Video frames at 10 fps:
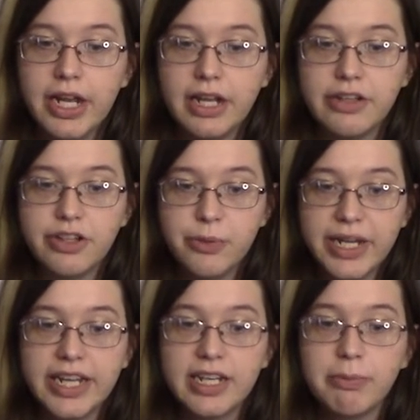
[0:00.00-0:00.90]
and so
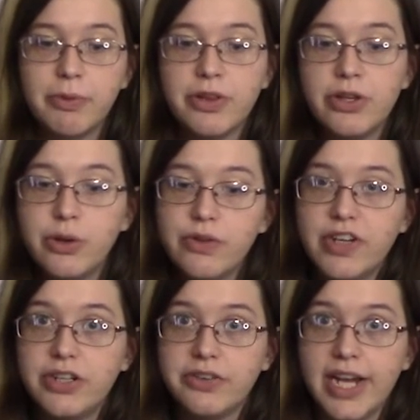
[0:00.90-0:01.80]
we end up with 2 of
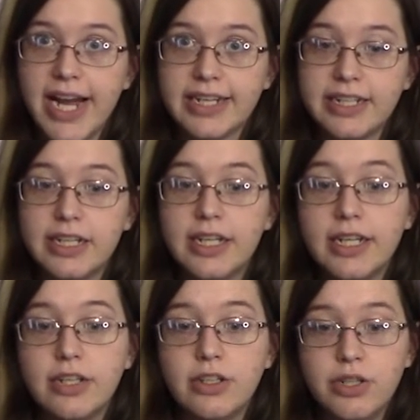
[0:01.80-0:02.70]
each reactant
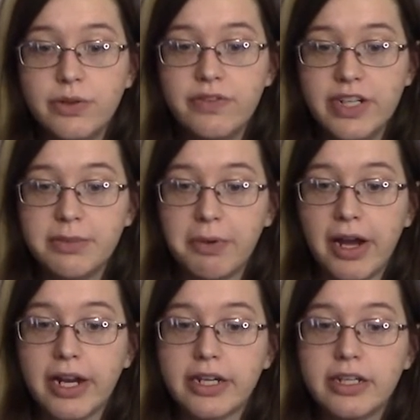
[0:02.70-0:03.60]
and 2 of each
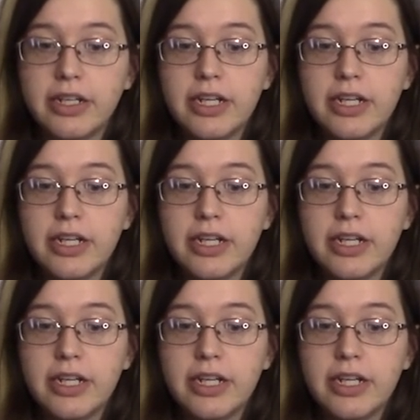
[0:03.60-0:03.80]
product.